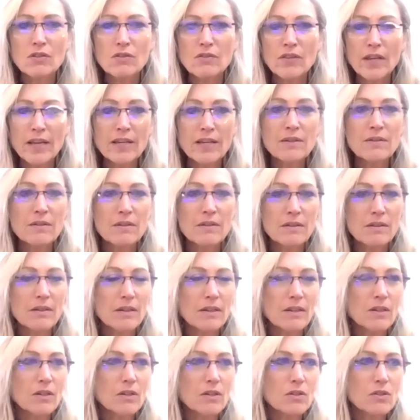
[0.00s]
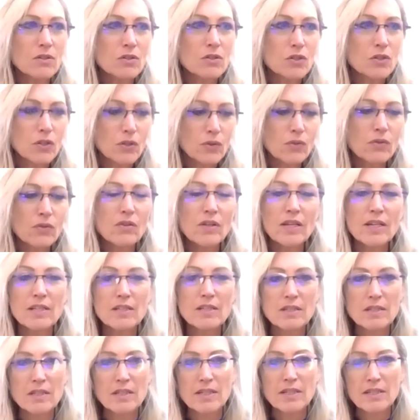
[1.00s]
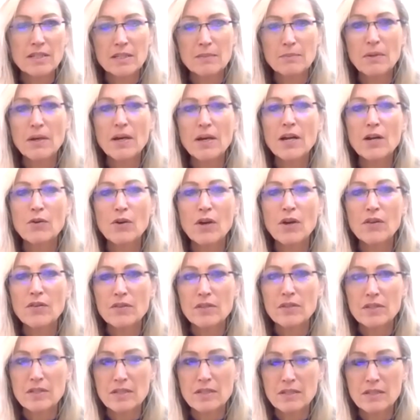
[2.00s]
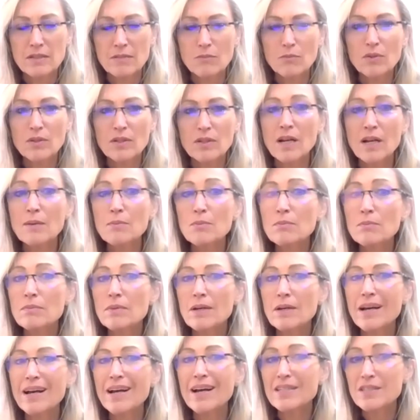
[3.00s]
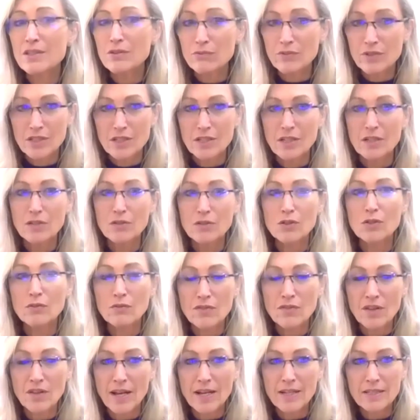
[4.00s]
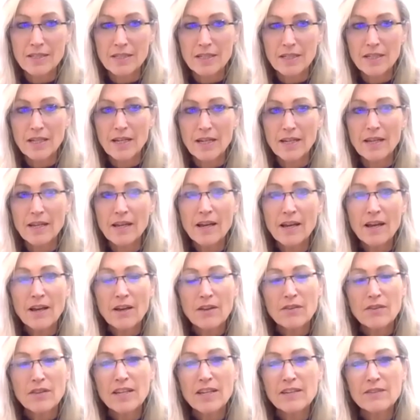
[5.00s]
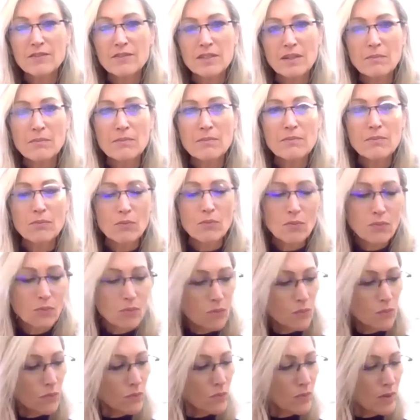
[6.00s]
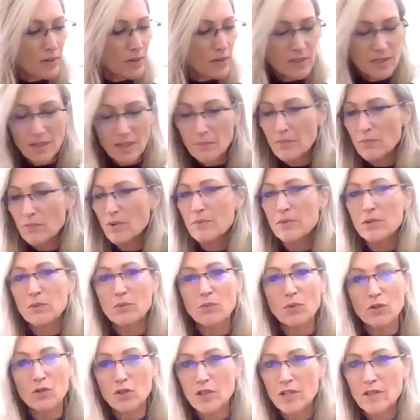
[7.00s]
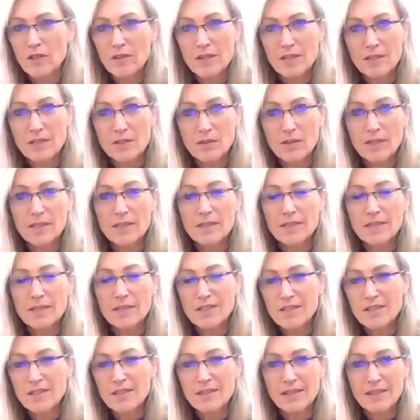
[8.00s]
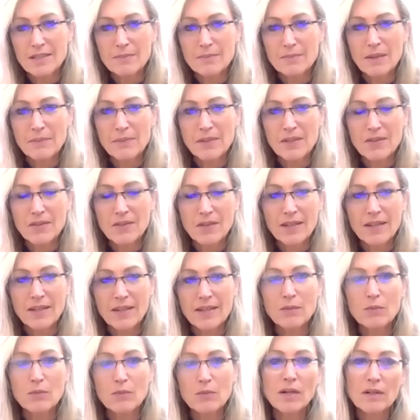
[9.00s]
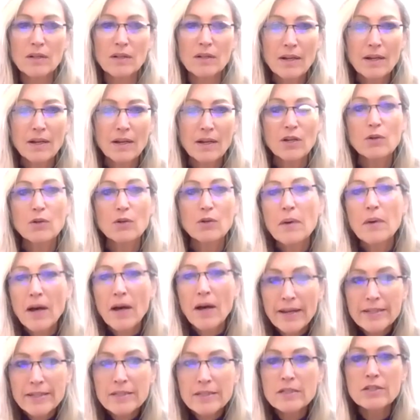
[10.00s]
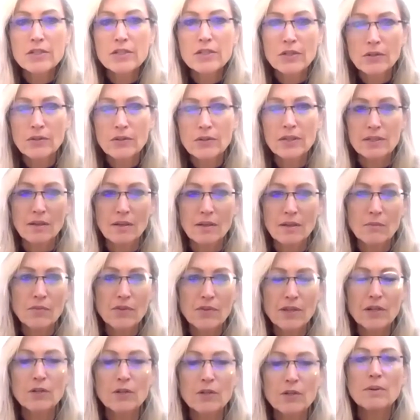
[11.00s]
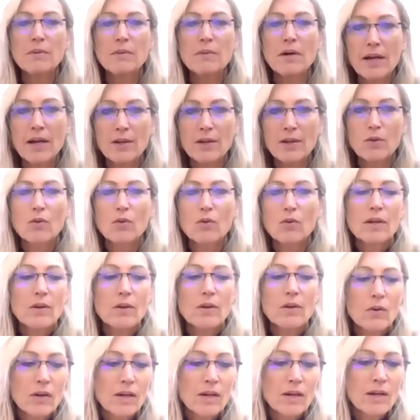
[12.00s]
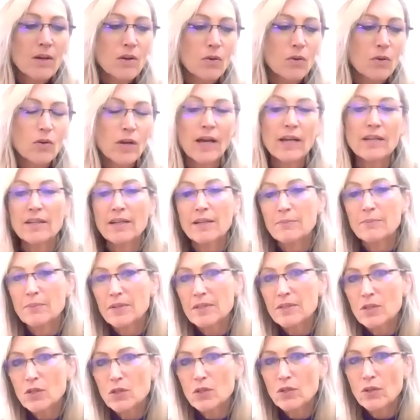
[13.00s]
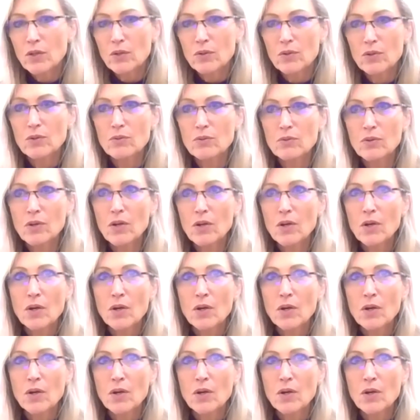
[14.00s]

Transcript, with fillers: then do things that inspire others will come as a result of that and i think if some some women are watching this or listening to this maybe thinking well who am i to do this something who am i or or, or can i but you know who